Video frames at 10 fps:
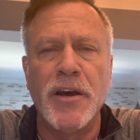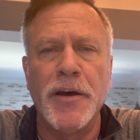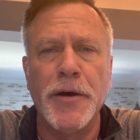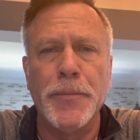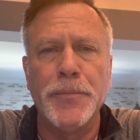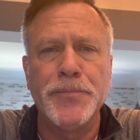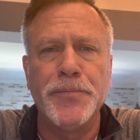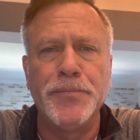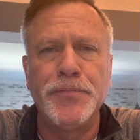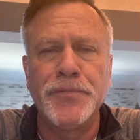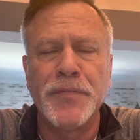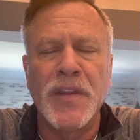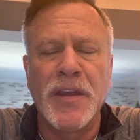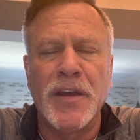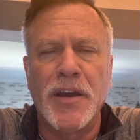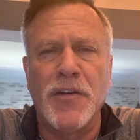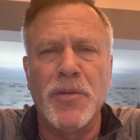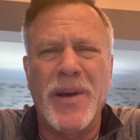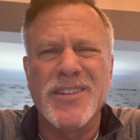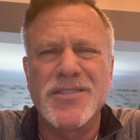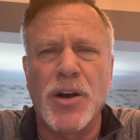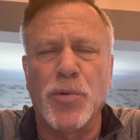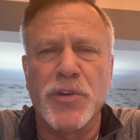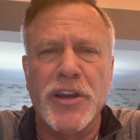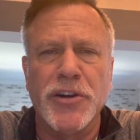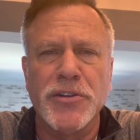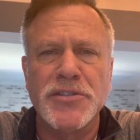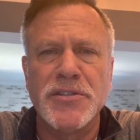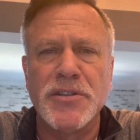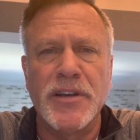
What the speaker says: over the past couple years.